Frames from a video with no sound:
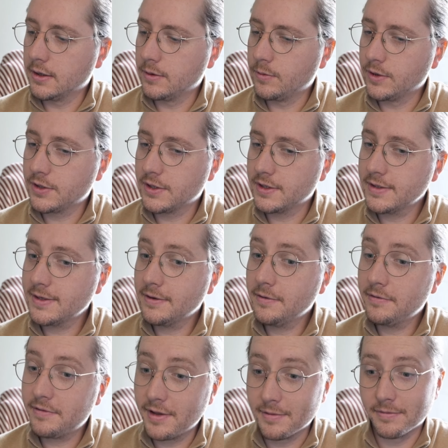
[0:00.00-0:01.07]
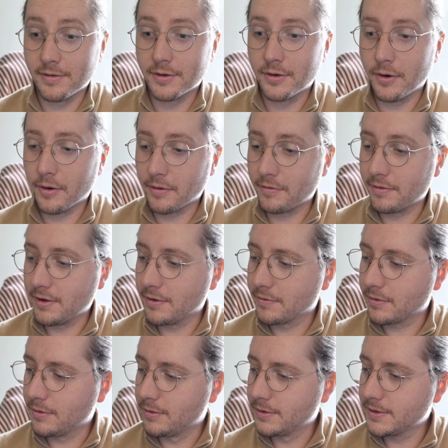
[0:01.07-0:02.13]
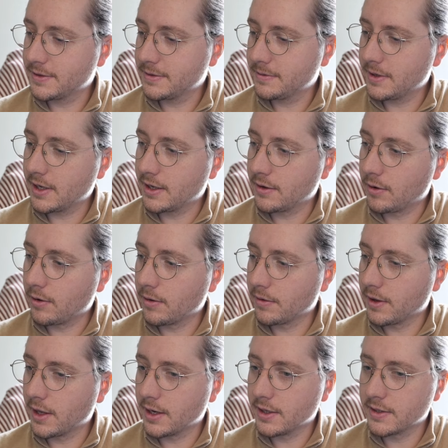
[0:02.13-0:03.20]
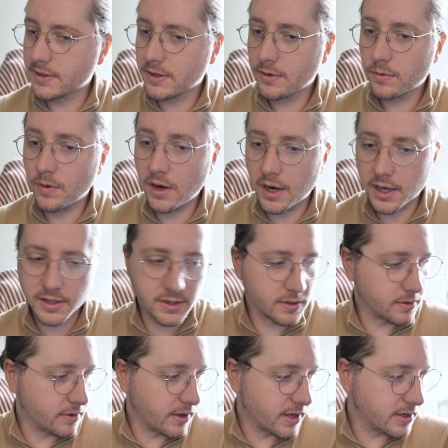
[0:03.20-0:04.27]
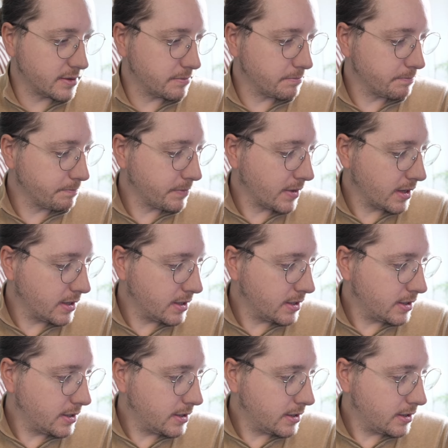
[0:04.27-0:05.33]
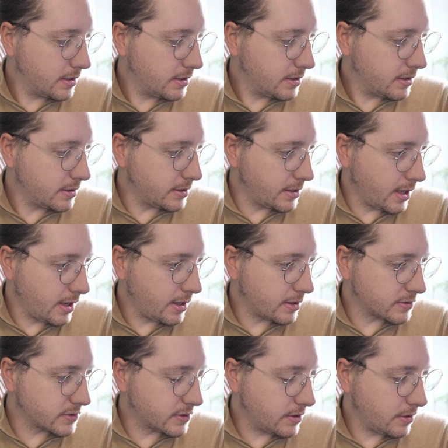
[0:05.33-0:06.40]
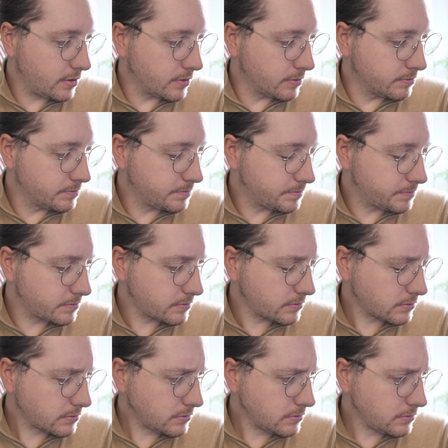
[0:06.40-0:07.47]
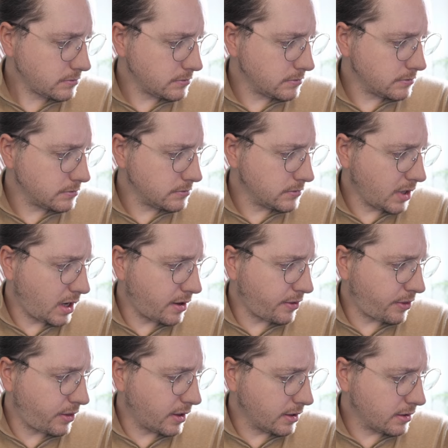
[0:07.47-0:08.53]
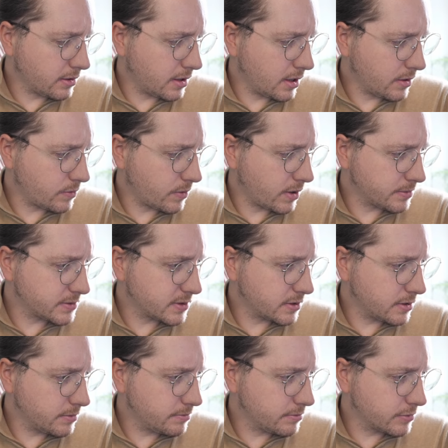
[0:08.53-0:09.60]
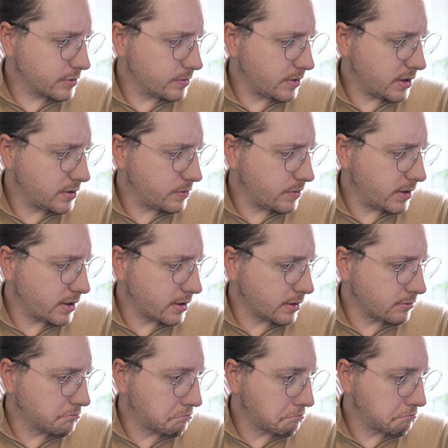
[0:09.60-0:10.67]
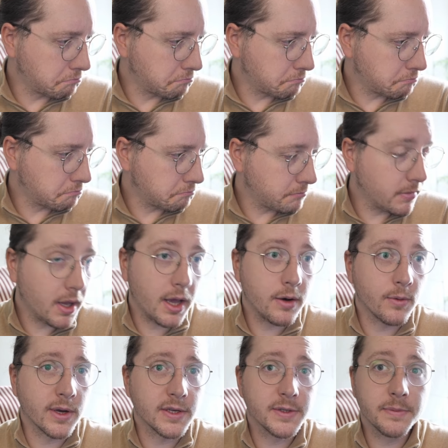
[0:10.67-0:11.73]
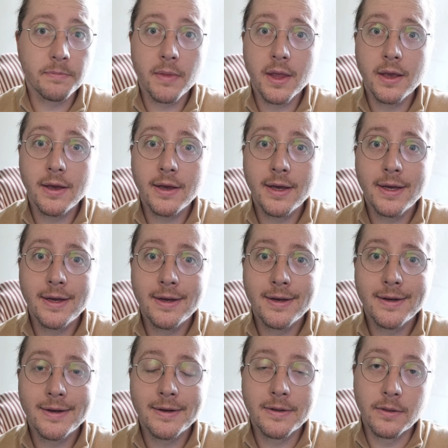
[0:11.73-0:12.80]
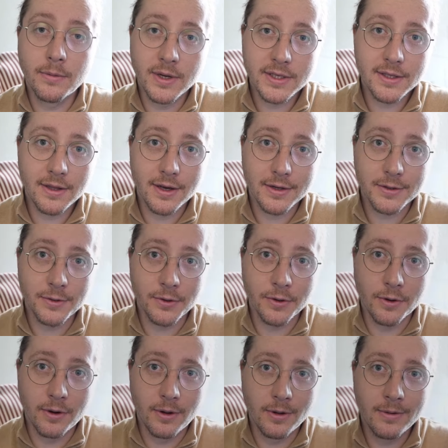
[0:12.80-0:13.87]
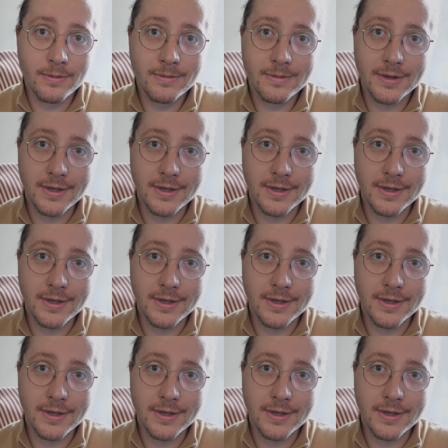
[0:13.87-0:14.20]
which is film photography, of course, and all that is related to it. Yeah, so I think that wraps it up quite well. Anyways, the best luck to you all.